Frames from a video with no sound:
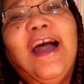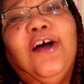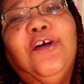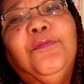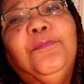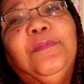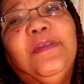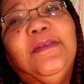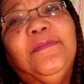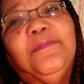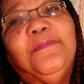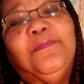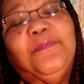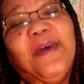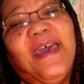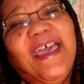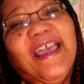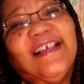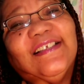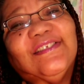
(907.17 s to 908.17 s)
I'll be
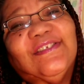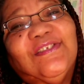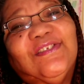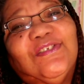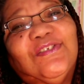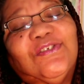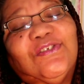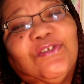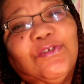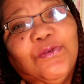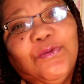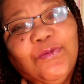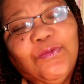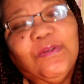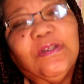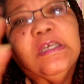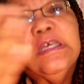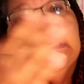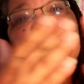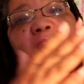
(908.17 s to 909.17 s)
back
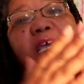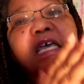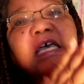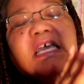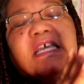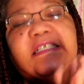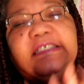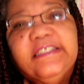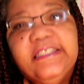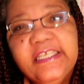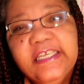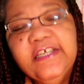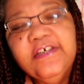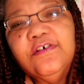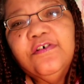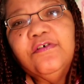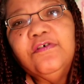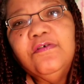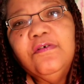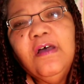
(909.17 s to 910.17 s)
soon.
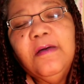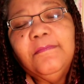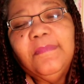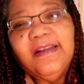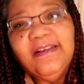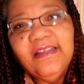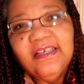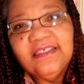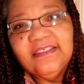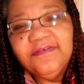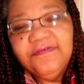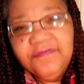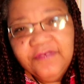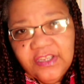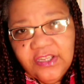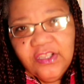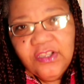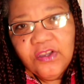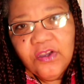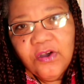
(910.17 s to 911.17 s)
Until my next
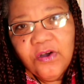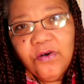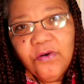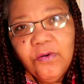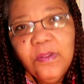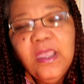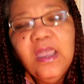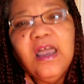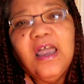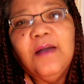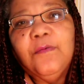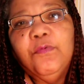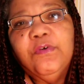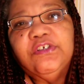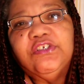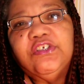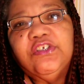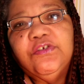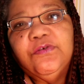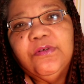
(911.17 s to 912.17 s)
video, I'm
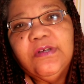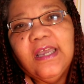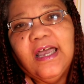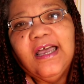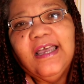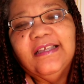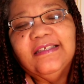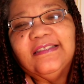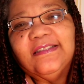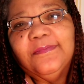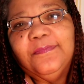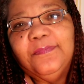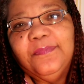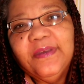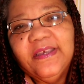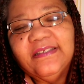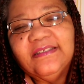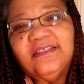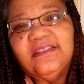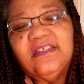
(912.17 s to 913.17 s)
wishing you guys the
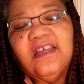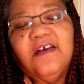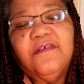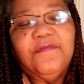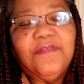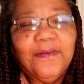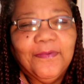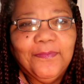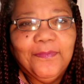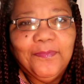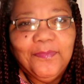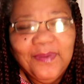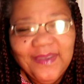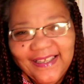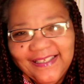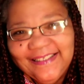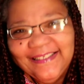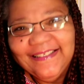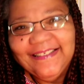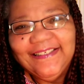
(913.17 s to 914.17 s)
best of the
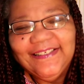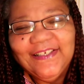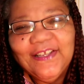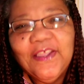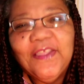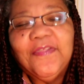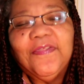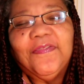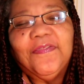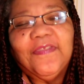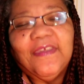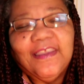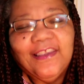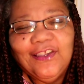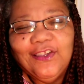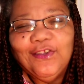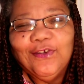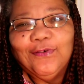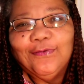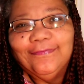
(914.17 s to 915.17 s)
best.
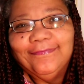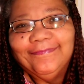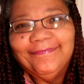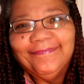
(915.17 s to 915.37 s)
Thank you.